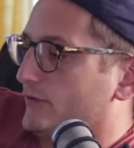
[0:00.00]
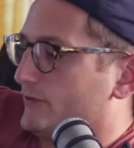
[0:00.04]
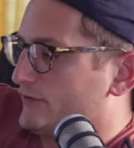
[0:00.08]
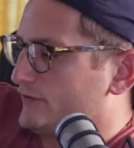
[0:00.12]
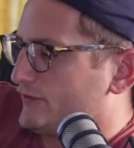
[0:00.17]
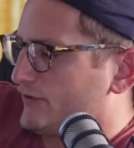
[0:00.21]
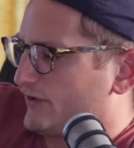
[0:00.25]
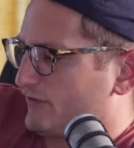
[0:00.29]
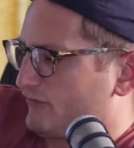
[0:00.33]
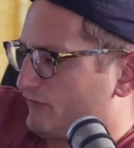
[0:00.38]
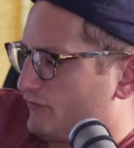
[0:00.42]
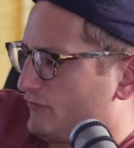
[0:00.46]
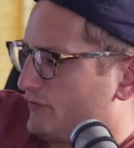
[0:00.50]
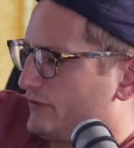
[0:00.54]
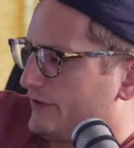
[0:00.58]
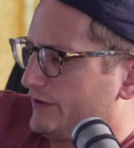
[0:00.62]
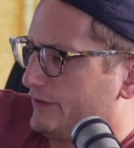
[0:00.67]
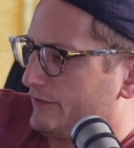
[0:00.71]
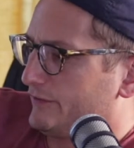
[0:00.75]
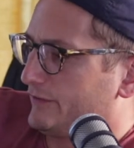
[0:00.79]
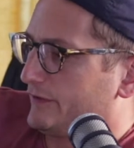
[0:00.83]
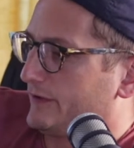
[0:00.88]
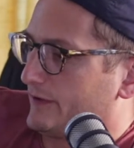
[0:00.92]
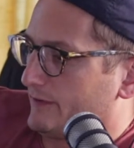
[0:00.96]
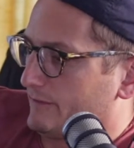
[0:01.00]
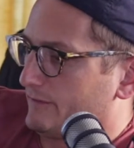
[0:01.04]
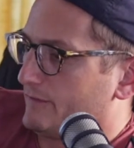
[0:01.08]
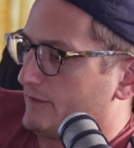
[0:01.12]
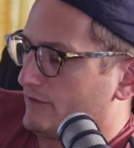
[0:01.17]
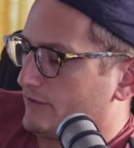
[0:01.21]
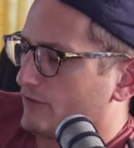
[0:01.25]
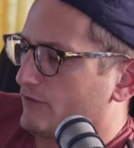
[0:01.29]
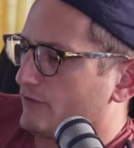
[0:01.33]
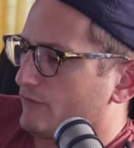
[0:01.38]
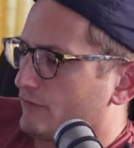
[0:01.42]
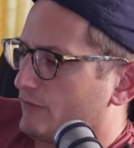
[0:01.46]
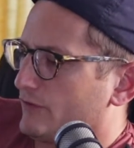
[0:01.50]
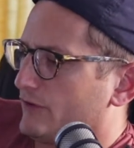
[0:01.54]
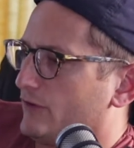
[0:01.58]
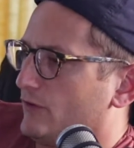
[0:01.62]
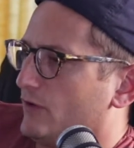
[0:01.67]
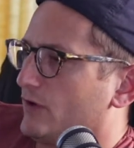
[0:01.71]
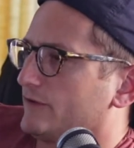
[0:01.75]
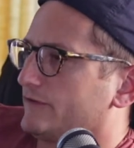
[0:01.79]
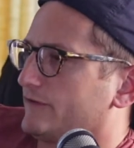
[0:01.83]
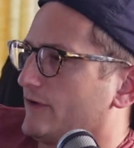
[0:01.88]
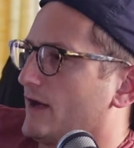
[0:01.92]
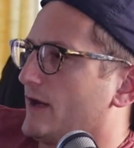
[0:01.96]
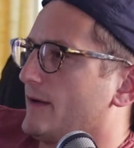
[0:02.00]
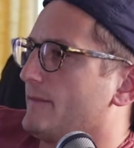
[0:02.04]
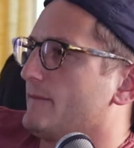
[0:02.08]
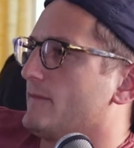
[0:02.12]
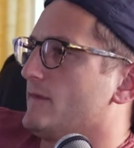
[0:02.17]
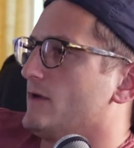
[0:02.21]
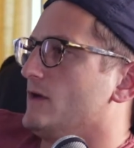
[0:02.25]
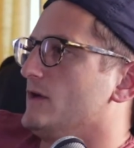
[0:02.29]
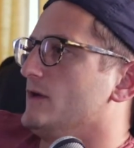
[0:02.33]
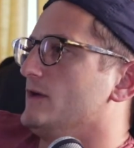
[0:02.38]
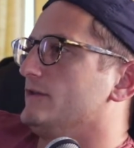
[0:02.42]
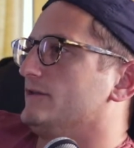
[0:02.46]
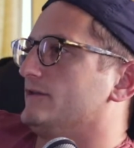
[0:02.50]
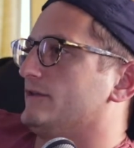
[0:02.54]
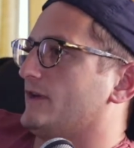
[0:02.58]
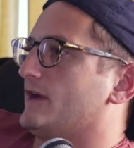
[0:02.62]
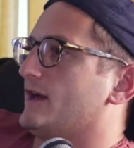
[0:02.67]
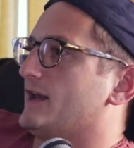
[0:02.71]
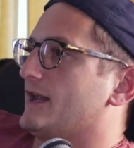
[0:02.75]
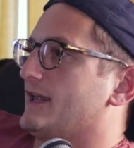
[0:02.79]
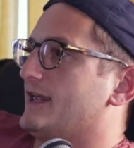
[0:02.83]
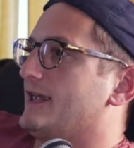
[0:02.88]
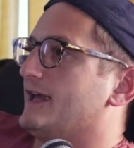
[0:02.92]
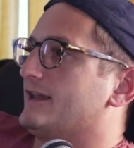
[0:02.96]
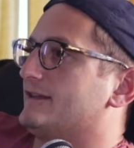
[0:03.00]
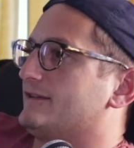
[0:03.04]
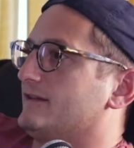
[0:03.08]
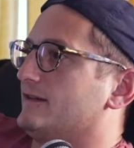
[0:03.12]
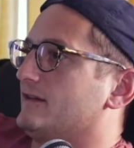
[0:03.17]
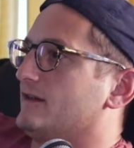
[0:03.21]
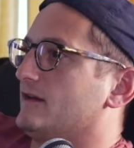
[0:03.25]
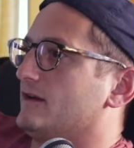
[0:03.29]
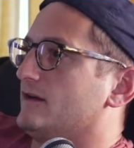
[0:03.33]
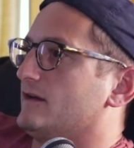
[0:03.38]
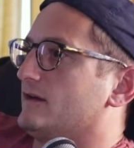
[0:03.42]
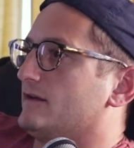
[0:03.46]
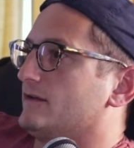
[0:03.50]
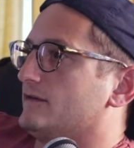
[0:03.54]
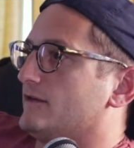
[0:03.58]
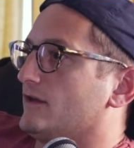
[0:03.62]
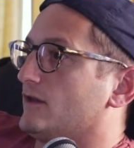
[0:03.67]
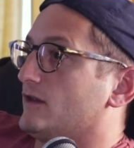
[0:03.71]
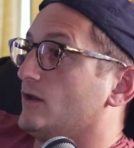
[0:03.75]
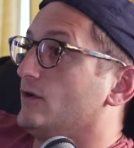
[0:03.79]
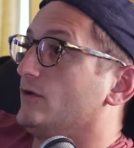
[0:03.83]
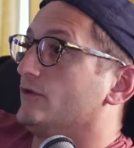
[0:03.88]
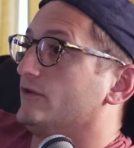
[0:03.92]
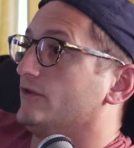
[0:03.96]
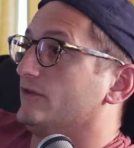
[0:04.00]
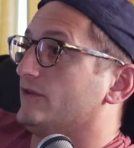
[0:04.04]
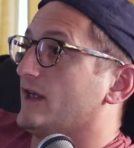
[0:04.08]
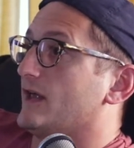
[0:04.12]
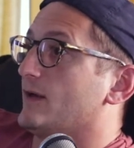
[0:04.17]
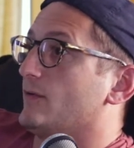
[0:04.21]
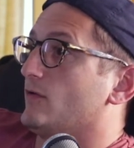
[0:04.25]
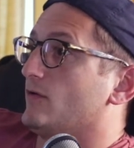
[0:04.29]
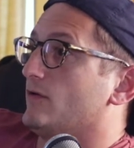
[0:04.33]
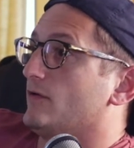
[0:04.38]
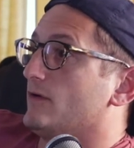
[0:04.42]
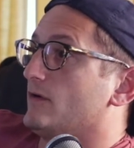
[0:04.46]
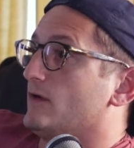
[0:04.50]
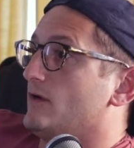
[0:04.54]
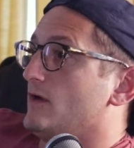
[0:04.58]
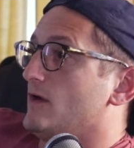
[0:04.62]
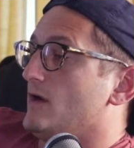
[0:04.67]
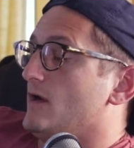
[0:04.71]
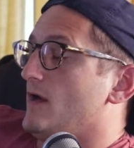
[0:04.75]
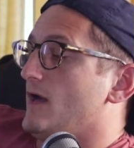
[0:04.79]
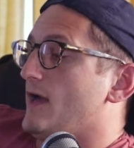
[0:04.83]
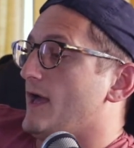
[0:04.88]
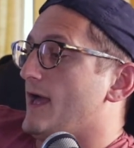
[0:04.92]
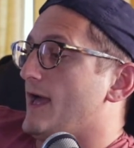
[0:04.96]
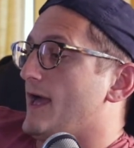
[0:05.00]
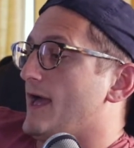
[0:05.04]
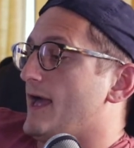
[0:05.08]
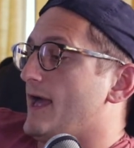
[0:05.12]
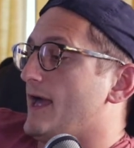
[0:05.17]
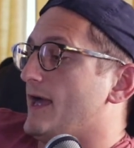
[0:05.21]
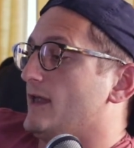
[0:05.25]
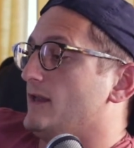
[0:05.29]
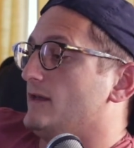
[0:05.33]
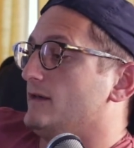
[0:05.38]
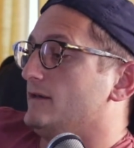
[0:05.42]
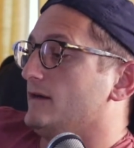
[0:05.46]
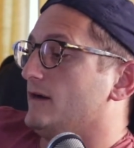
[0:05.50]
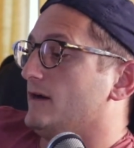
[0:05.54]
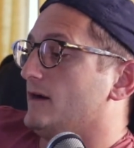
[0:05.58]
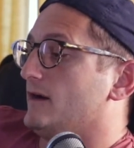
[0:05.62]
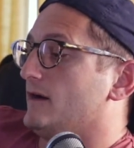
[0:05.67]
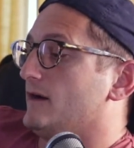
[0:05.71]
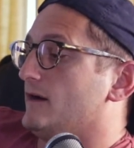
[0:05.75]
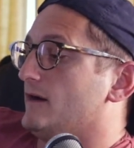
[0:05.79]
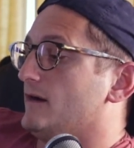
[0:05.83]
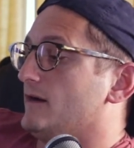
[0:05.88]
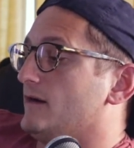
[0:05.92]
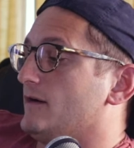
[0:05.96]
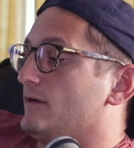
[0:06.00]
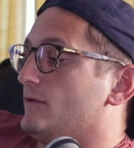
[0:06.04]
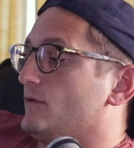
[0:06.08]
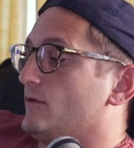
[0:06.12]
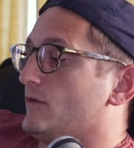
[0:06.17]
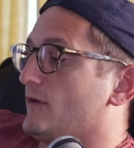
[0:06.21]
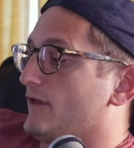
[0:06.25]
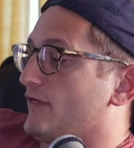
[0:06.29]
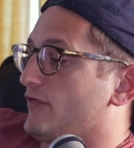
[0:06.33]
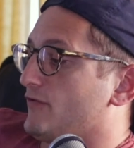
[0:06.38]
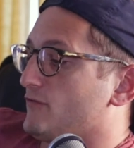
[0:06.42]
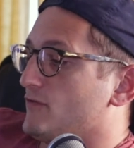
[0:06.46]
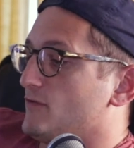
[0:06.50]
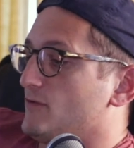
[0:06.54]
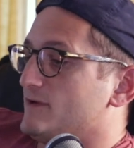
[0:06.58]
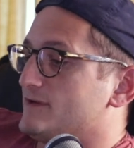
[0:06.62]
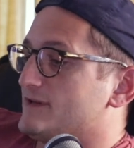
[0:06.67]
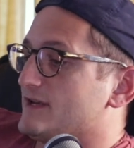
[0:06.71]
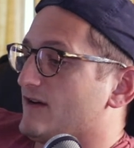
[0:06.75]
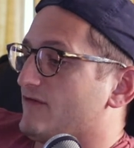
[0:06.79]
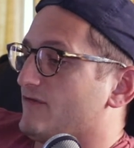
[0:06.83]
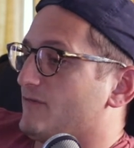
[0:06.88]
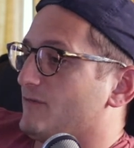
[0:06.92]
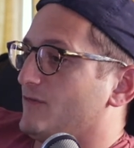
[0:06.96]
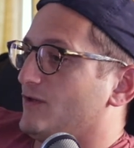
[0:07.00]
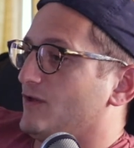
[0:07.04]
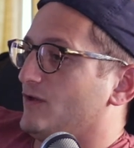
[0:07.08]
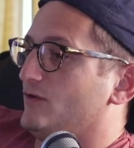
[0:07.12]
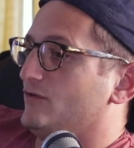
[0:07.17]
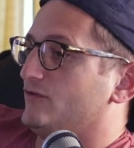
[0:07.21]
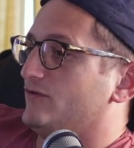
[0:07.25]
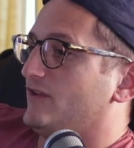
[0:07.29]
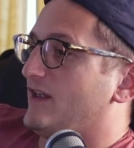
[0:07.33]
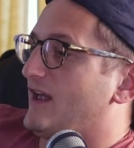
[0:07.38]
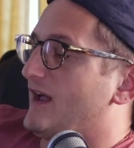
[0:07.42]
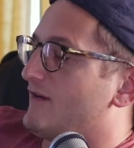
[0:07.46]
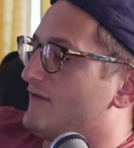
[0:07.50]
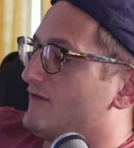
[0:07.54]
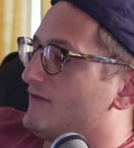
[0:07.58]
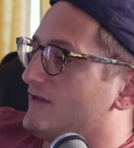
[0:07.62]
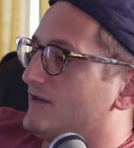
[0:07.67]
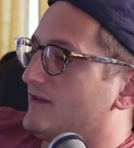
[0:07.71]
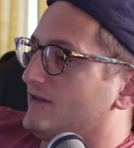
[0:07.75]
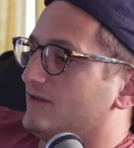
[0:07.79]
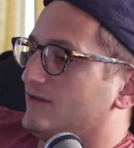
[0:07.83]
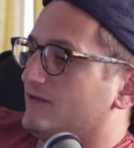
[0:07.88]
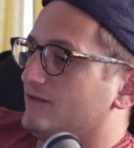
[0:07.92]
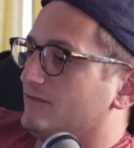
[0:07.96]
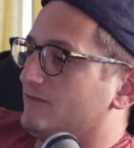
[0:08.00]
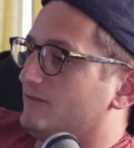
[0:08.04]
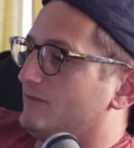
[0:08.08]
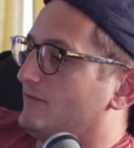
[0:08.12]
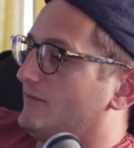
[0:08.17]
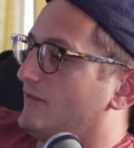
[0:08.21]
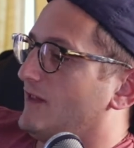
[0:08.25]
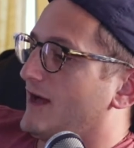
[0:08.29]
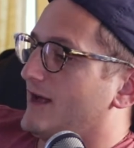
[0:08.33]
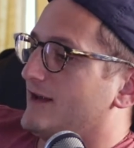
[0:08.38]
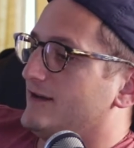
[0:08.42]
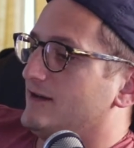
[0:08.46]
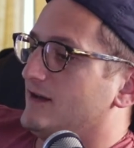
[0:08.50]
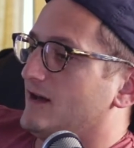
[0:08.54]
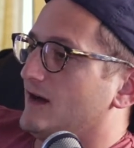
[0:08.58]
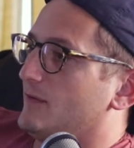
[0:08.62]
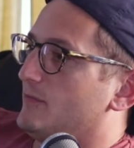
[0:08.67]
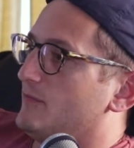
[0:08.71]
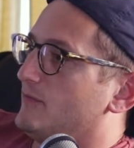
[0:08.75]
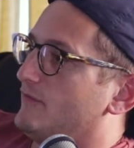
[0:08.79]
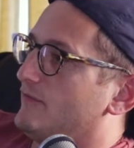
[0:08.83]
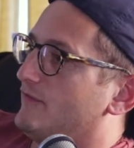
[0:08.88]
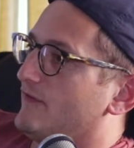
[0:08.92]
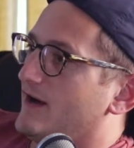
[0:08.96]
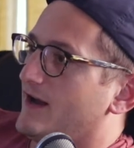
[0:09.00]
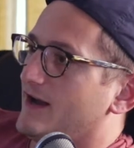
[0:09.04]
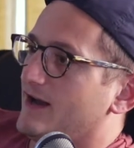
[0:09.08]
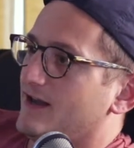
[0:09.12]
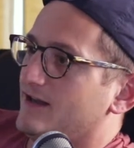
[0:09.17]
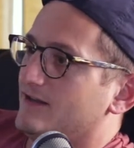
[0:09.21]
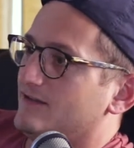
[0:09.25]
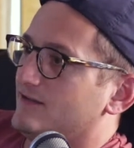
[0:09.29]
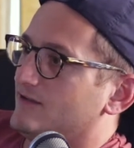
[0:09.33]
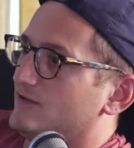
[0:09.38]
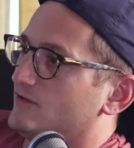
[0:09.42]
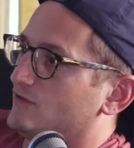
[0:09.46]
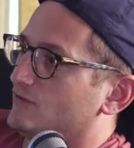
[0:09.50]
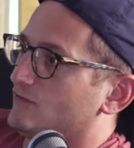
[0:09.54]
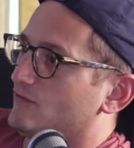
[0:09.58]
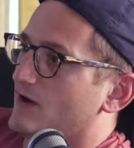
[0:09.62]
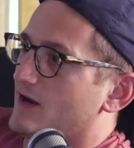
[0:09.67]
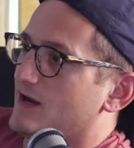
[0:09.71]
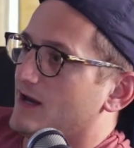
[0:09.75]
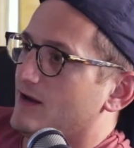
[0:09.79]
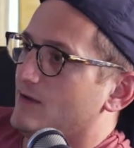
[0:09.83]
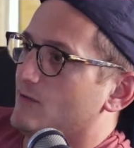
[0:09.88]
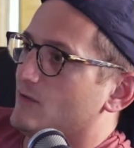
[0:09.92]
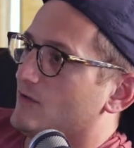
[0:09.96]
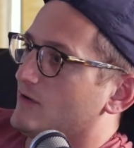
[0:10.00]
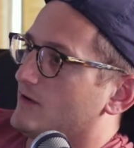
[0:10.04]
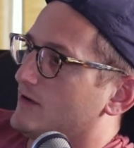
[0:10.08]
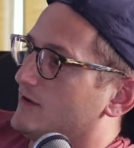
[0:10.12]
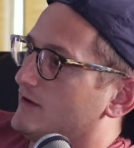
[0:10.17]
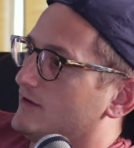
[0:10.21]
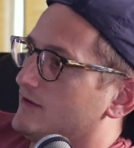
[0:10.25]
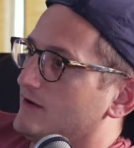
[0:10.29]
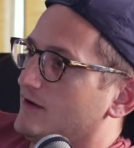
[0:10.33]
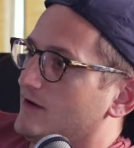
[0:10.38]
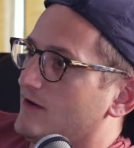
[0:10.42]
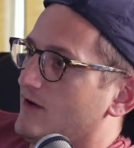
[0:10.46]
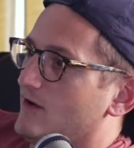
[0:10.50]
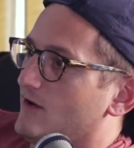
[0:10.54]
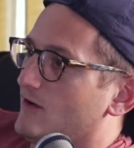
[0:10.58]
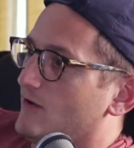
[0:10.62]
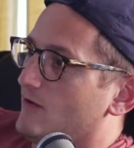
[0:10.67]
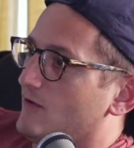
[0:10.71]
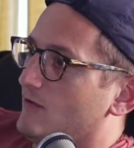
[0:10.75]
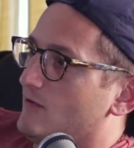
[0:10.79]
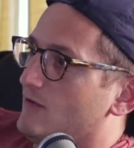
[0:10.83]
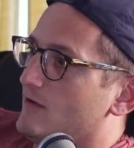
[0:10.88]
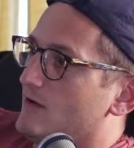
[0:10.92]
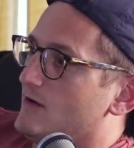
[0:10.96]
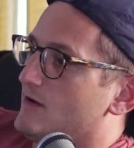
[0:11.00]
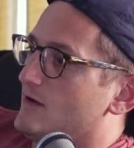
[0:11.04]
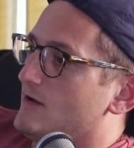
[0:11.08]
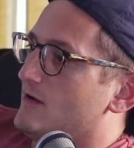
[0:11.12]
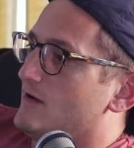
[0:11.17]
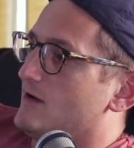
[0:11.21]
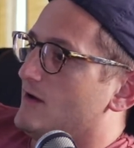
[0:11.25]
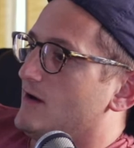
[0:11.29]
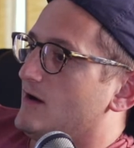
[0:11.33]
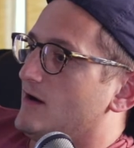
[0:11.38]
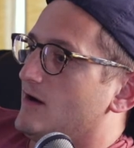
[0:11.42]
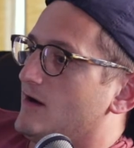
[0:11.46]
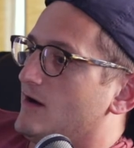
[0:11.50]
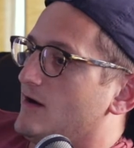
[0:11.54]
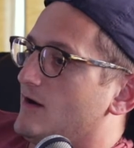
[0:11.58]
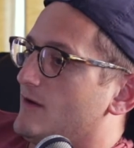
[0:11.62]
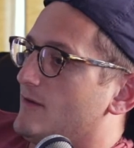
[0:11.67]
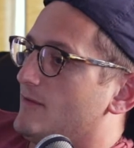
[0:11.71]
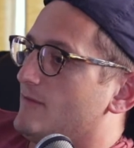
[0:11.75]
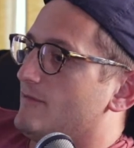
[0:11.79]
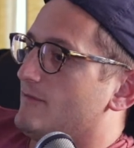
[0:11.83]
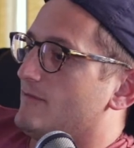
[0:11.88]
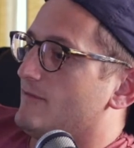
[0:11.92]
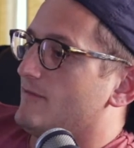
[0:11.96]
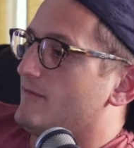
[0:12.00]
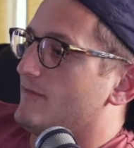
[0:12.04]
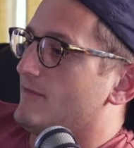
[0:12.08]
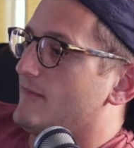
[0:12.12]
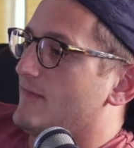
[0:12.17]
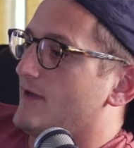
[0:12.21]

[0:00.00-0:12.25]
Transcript: it took a really long time to kind of get to the closing table. And we were at 3 weeks out from closing. Everything's lined up. The financing is ready. We're good to go. And